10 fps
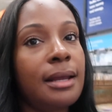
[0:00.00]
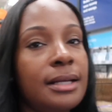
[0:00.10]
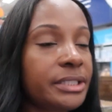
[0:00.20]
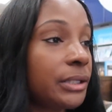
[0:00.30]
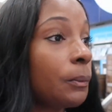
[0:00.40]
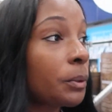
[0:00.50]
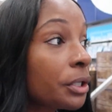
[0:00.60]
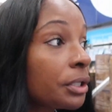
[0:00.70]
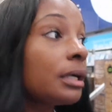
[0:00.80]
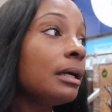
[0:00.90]
actually
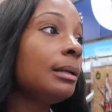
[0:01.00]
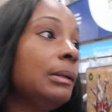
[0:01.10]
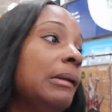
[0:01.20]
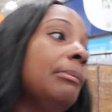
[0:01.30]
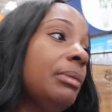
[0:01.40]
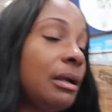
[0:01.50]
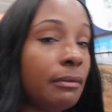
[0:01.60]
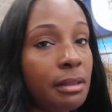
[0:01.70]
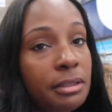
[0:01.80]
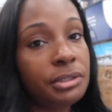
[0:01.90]
work but I'd
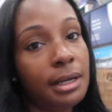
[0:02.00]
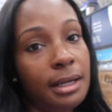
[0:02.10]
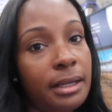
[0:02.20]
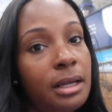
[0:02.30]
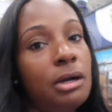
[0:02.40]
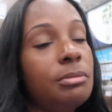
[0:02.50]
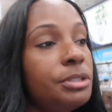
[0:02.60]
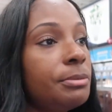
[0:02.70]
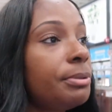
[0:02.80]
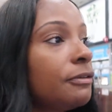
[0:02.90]
rather try Home
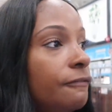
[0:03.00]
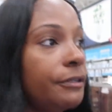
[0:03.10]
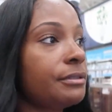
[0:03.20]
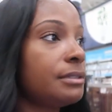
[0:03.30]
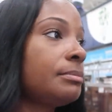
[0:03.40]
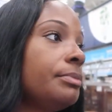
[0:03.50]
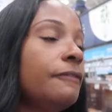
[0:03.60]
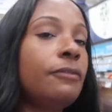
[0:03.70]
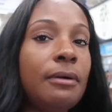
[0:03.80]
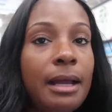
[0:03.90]
Depot first
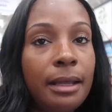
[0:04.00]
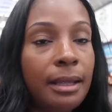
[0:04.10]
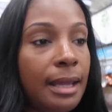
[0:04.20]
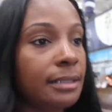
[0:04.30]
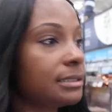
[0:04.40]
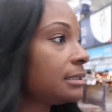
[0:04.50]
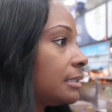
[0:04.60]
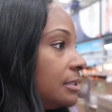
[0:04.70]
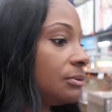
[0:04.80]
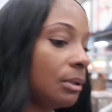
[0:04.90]
before I
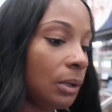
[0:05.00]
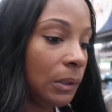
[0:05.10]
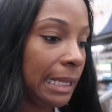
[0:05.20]
actually do all